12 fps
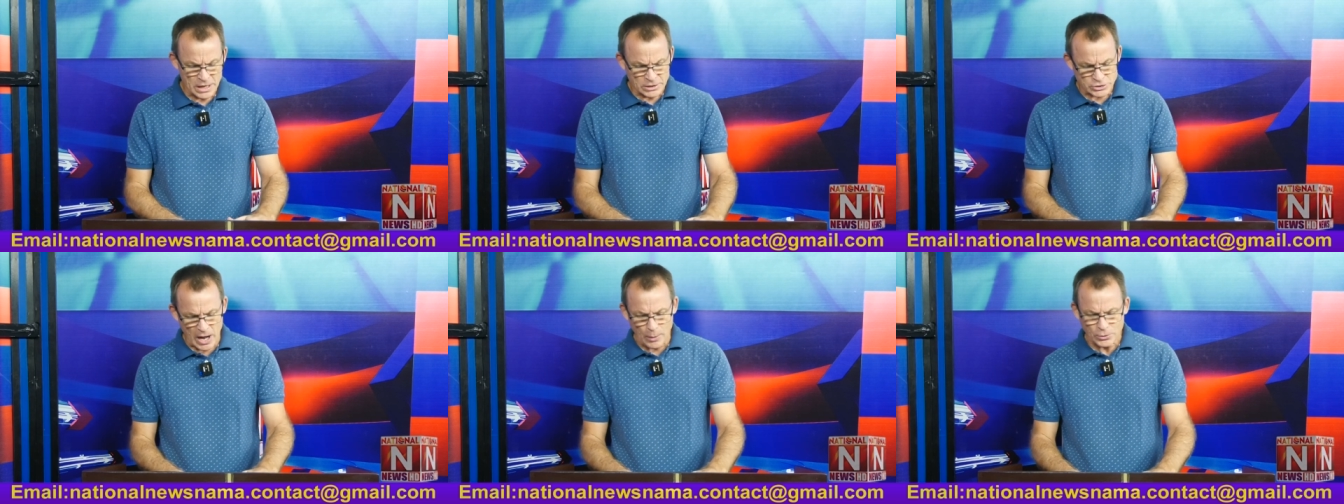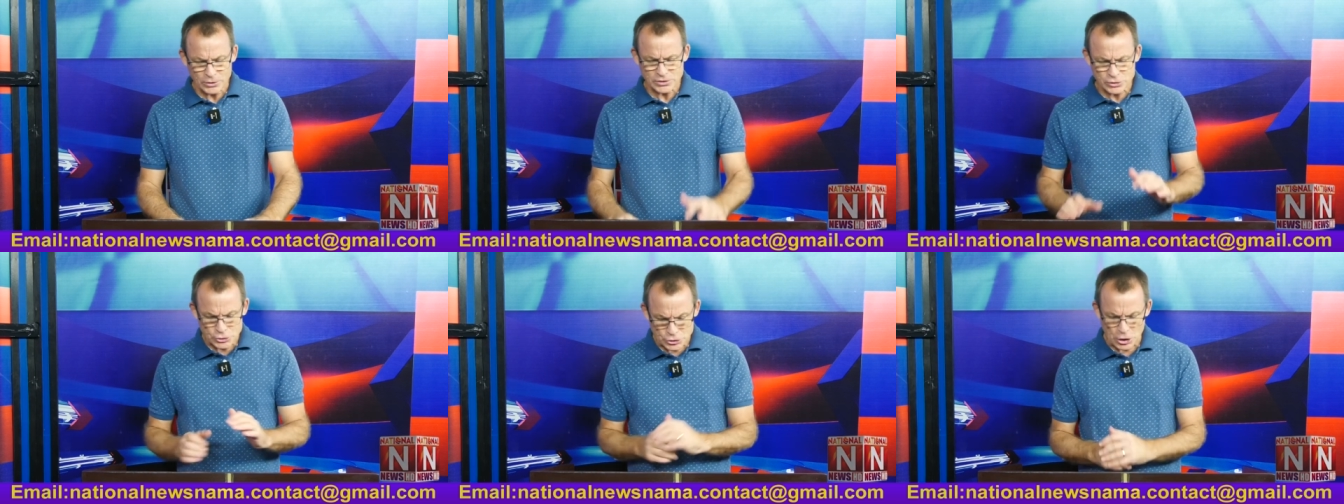So I
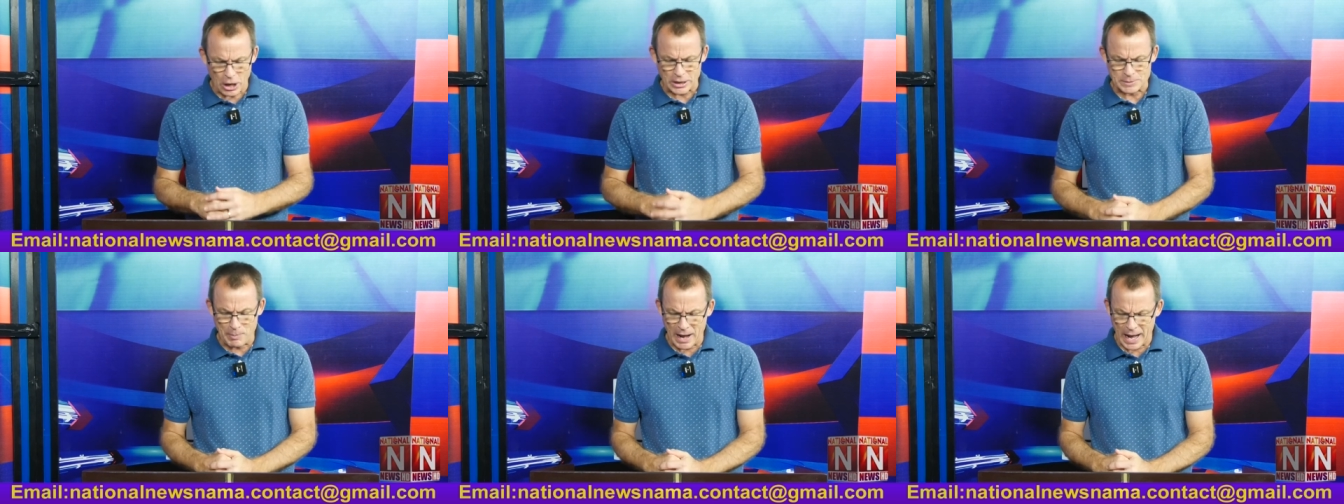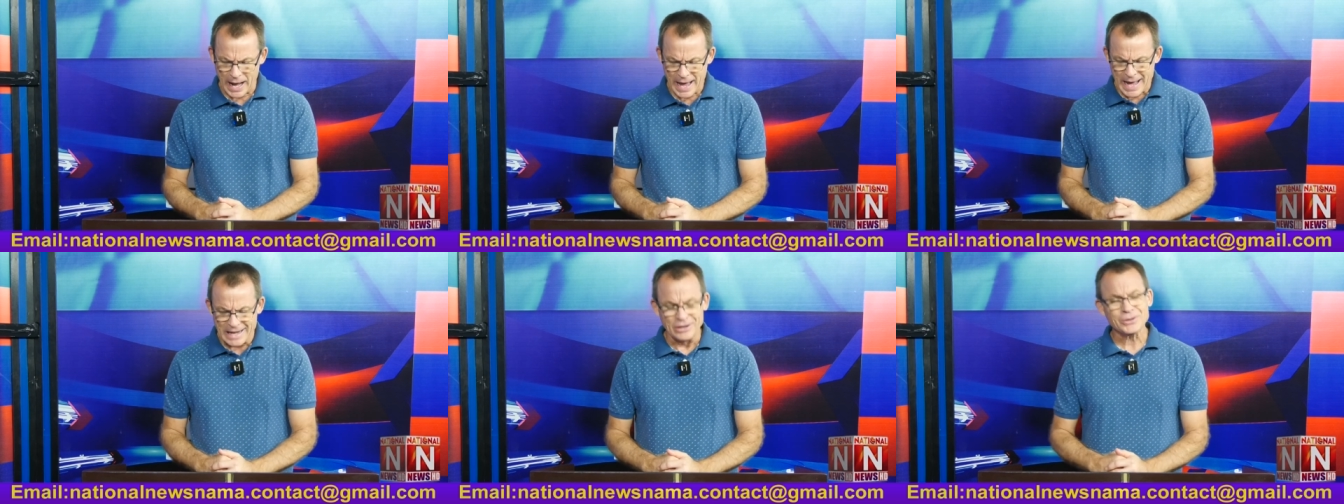want to start by
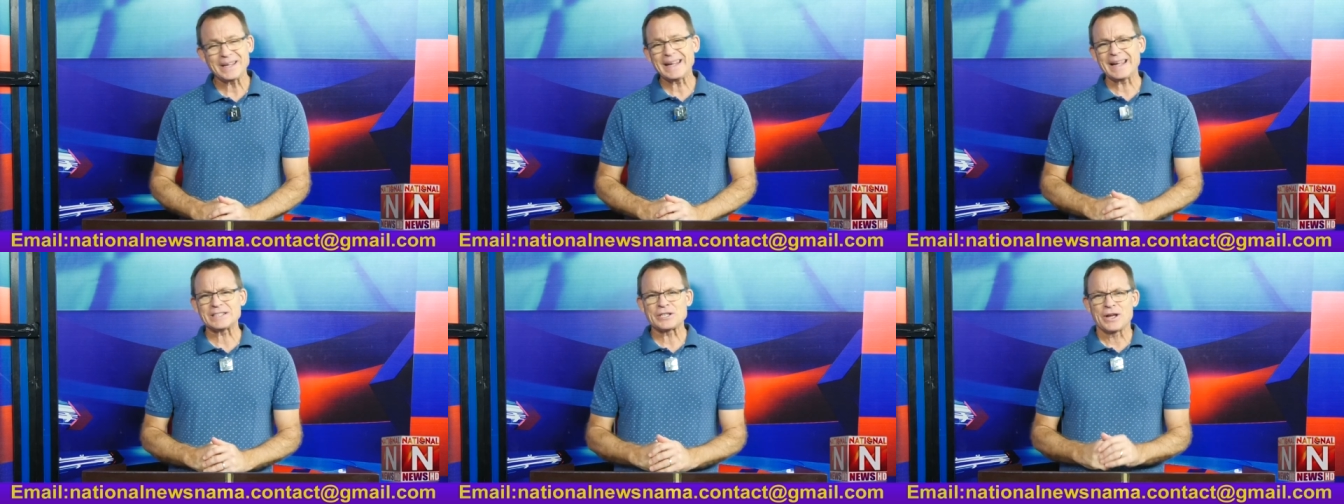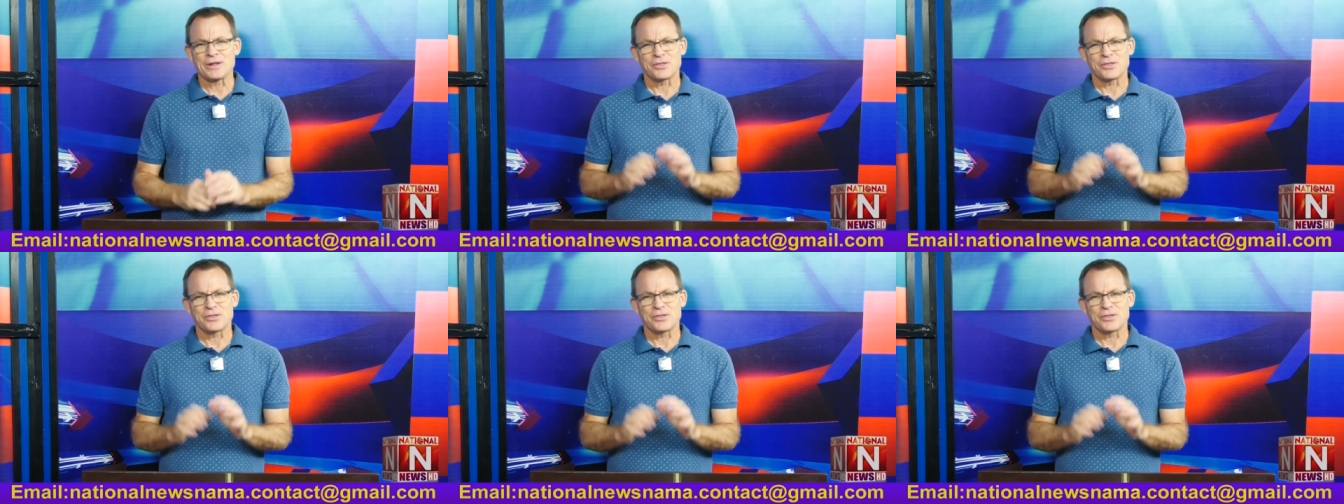looking at